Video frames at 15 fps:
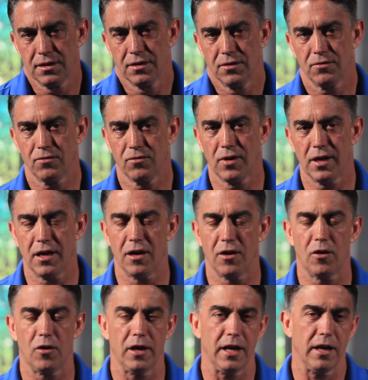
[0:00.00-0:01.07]
what I
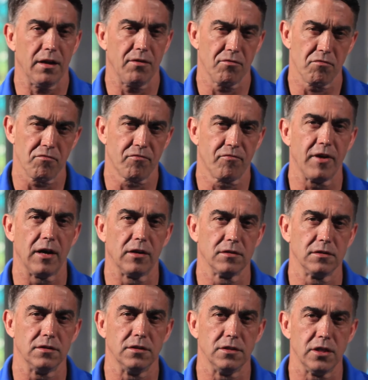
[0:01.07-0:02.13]
already felt
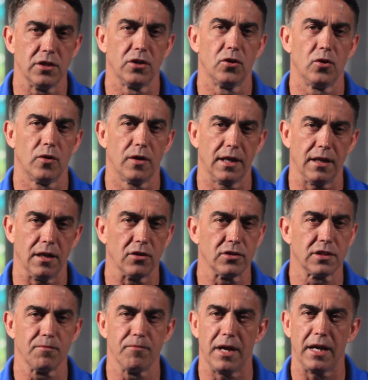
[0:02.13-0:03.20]
new, and there's
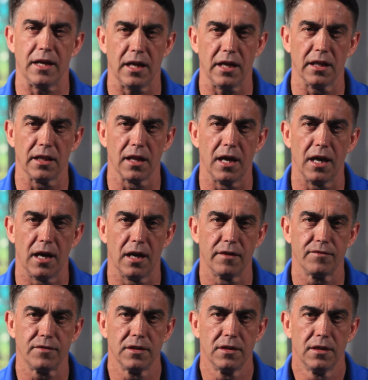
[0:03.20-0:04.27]
many he
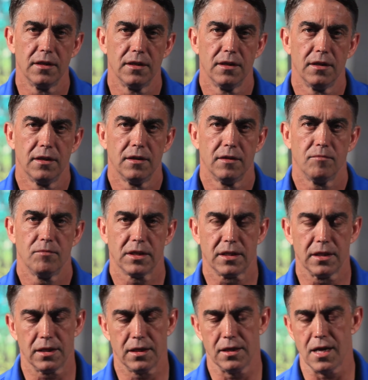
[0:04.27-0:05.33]
loved. But the
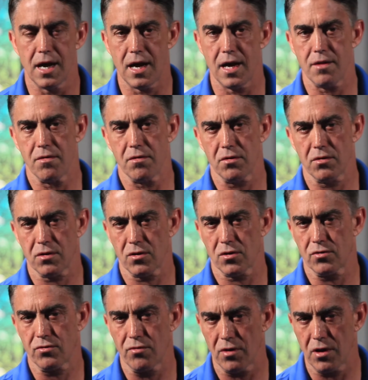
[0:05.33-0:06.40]
night
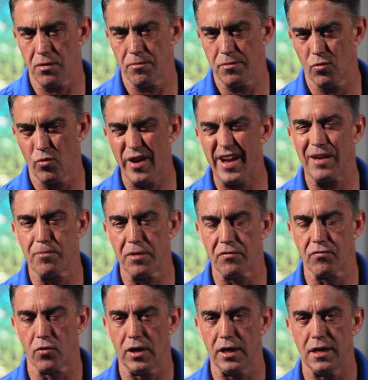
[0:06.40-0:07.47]
of the week
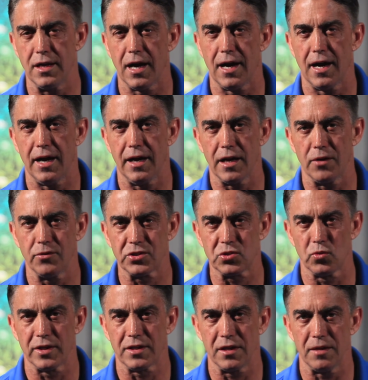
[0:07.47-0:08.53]
before he died, I was
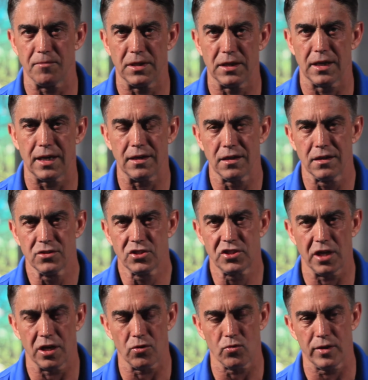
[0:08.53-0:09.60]
with him, and I
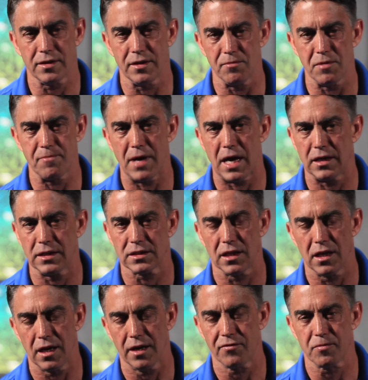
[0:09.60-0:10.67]
shared with him about his
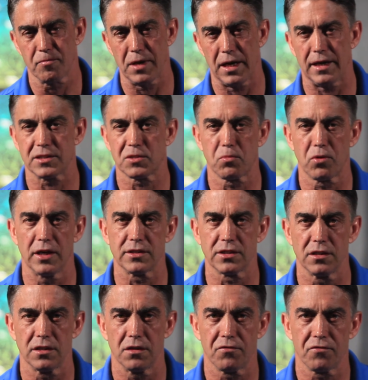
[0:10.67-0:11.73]
life, past, present,
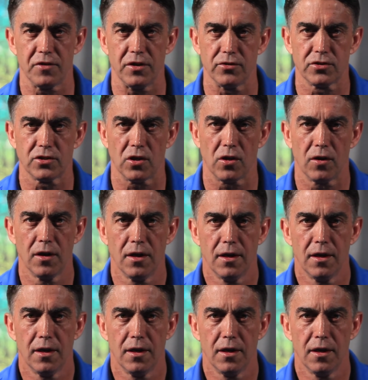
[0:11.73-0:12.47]
and the future.